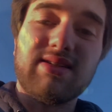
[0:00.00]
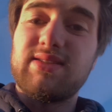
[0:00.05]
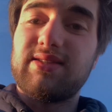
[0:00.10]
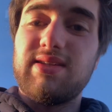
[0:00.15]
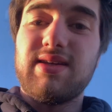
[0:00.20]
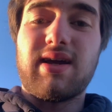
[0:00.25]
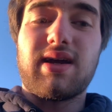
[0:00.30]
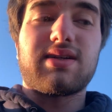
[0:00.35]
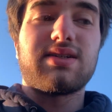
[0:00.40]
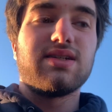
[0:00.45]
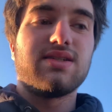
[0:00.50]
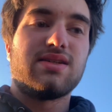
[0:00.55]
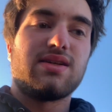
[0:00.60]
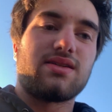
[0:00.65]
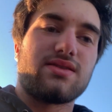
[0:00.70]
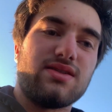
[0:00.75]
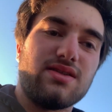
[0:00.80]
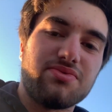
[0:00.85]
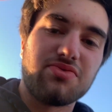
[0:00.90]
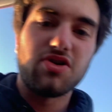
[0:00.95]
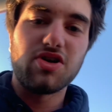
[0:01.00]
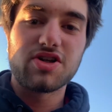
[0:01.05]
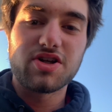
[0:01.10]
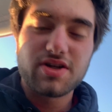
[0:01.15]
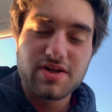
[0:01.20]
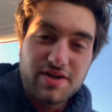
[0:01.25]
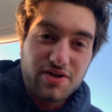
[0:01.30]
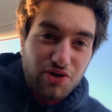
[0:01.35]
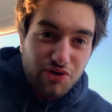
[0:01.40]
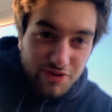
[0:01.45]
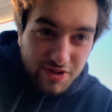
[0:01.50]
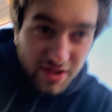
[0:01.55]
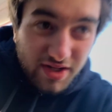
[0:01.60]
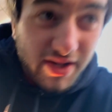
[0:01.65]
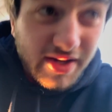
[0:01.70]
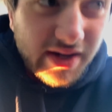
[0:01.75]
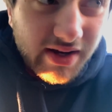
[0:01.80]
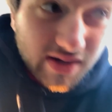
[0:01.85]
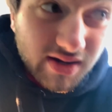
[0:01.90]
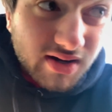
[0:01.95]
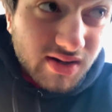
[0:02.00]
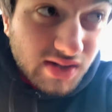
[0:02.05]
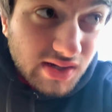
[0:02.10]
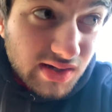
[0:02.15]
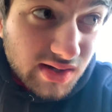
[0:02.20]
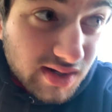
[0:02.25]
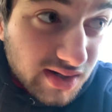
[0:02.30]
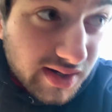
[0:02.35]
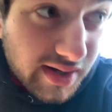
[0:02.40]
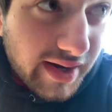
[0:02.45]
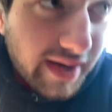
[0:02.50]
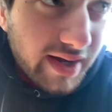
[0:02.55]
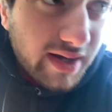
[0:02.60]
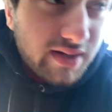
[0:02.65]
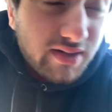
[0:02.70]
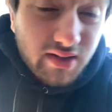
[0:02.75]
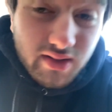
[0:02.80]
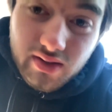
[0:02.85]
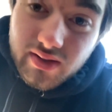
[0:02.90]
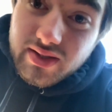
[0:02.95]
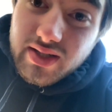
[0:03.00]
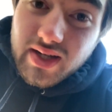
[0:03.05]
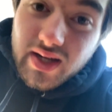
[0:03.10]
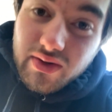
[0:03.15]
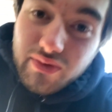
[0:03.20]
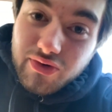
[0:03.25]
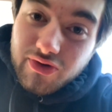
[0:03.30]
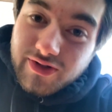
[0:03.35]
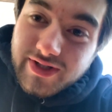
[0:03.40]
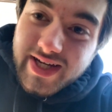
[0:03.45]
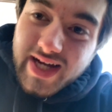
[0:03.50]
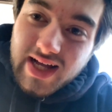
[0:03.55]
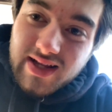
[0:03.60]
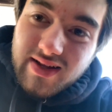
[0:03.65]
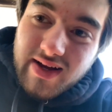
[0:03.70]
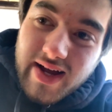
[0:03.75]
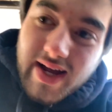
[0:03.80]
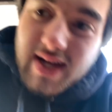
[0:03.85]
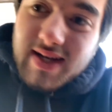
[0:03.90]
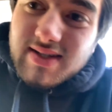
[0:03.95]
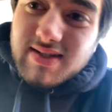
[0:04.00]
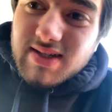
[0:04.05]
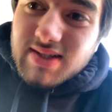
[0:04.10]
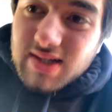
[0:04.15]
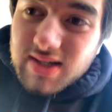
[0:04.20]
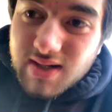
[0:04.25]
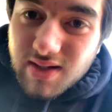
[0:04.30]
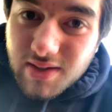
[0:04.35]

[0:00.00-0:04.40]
XC60 project here today, and today we're in Tallahassee,